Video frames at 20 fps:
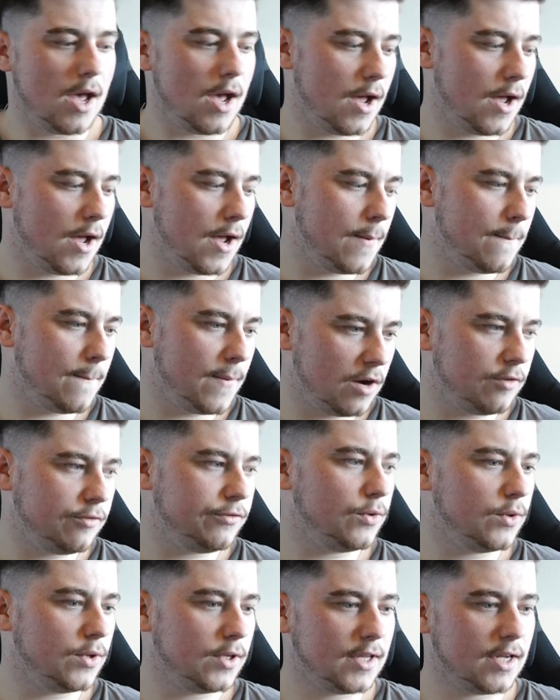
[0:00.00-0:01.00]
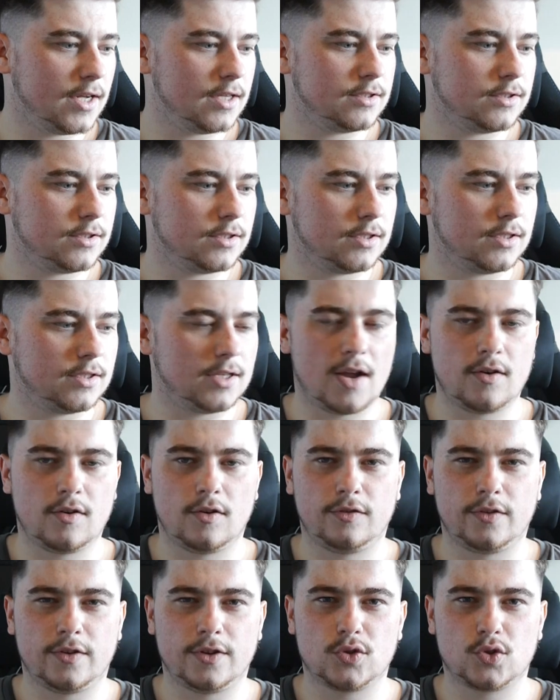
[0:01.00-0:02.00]
But I feel like that's
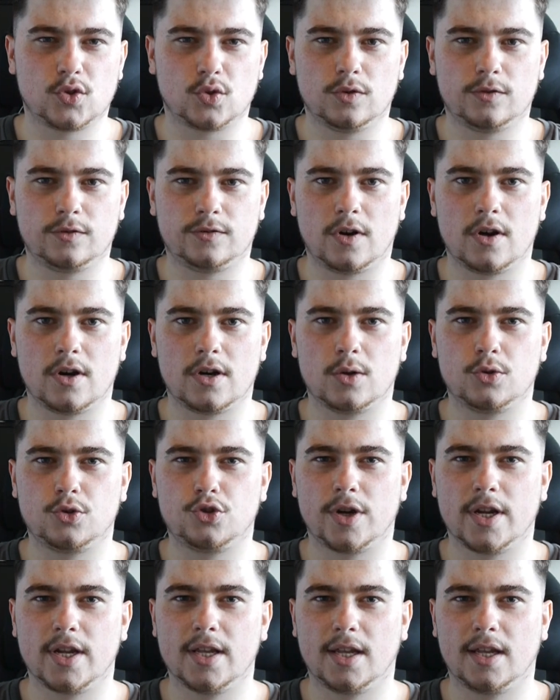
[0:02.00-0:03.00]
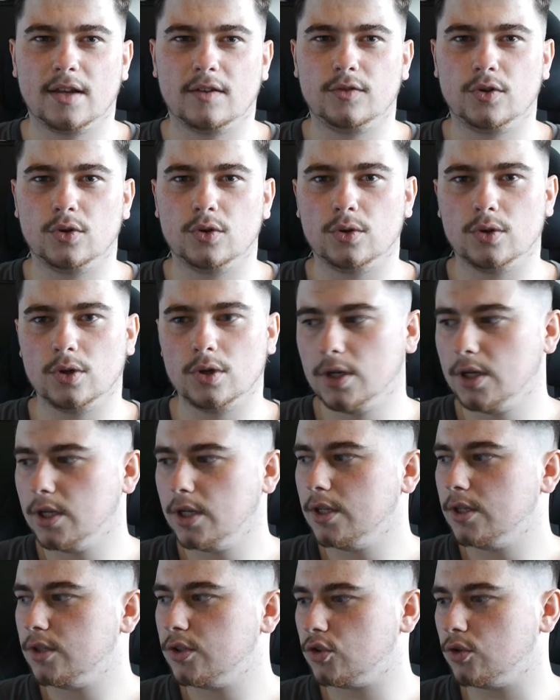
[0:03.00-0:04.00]
everything so far. I'll try and give you
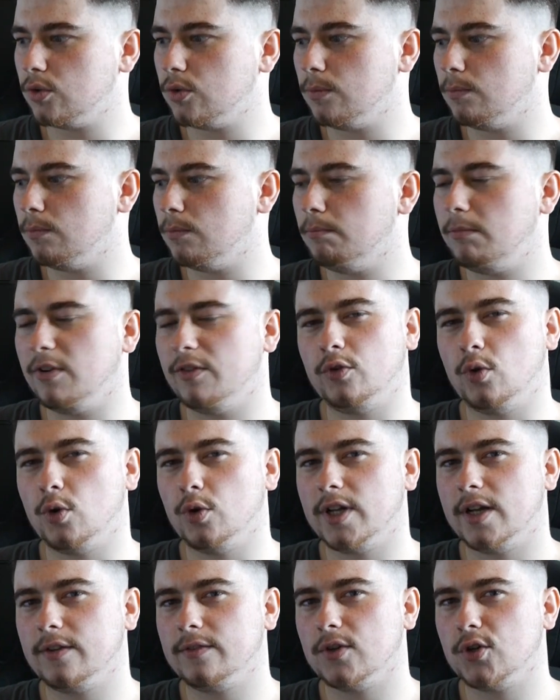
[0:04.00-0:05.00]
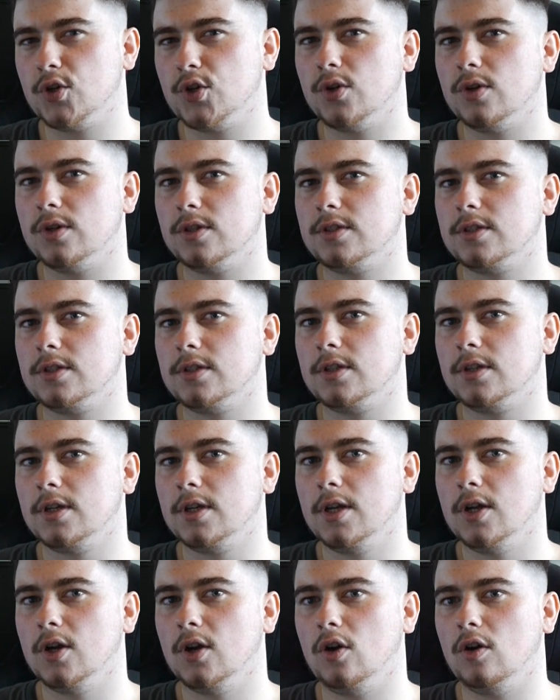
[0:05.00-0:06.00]
some before and after shots
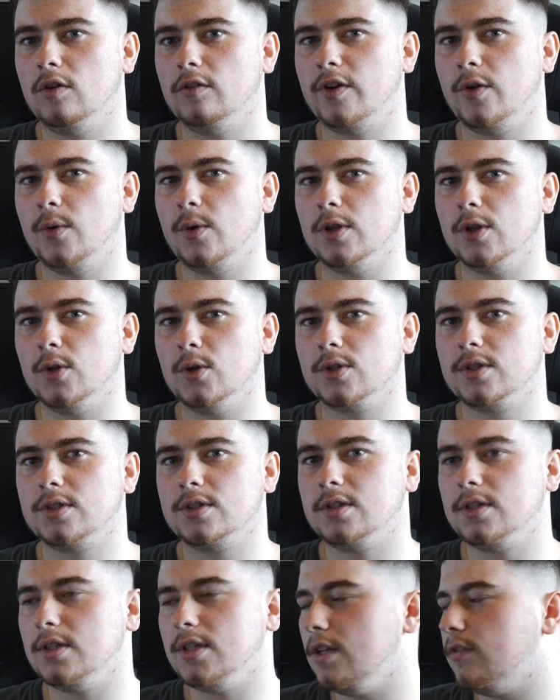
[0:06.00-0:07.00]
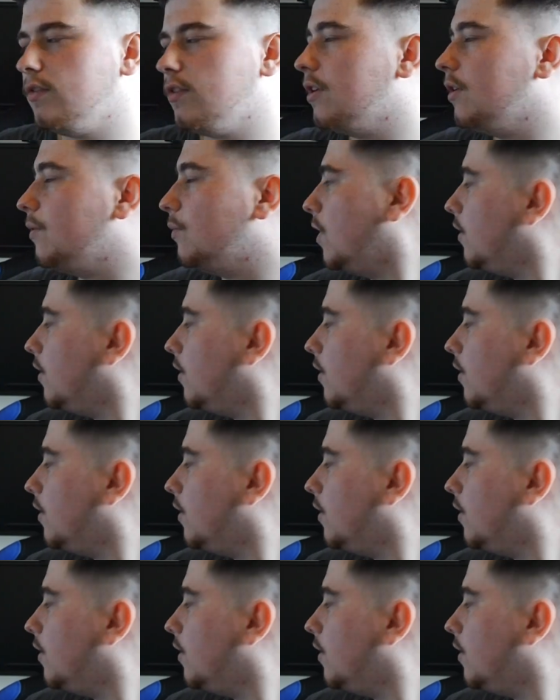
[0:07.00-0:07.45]
of how it looks, even